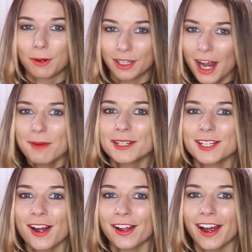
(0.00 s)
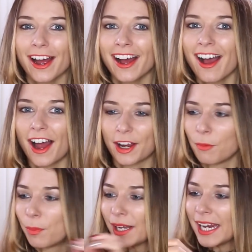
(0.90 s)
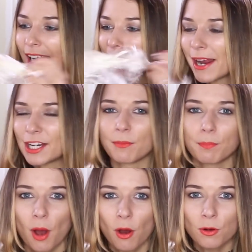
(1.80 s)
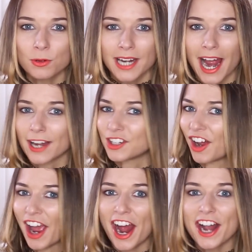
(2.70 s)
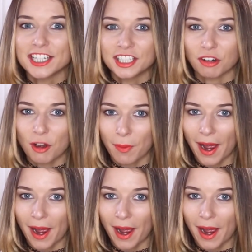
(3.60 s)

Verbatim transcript: When I was younger, I completely made her bald and her hair didn't grow